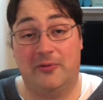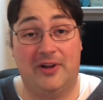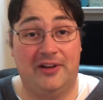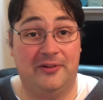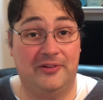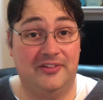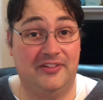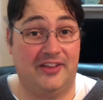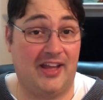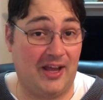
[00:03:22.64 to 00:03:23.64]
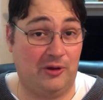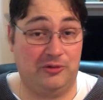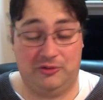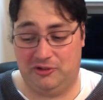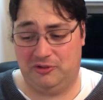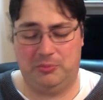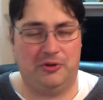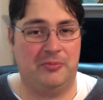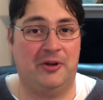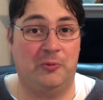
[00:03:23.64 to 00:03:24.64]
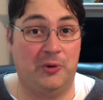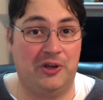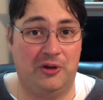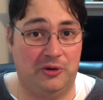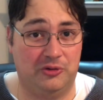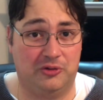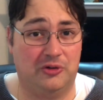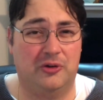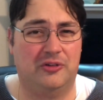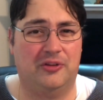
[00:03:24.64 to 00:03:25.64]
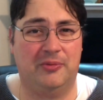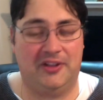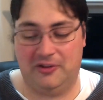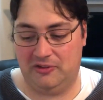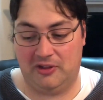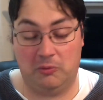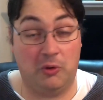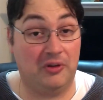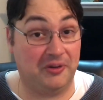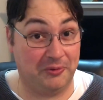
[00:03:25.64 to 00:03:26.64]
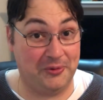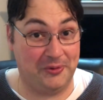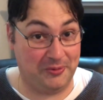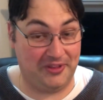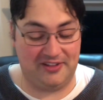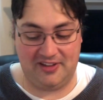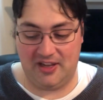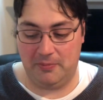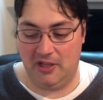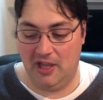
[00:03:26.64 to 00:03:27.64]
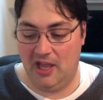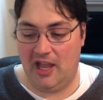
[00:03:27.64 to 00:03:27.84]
around the house, just put them on windows or something else that won't get ruined with the tape.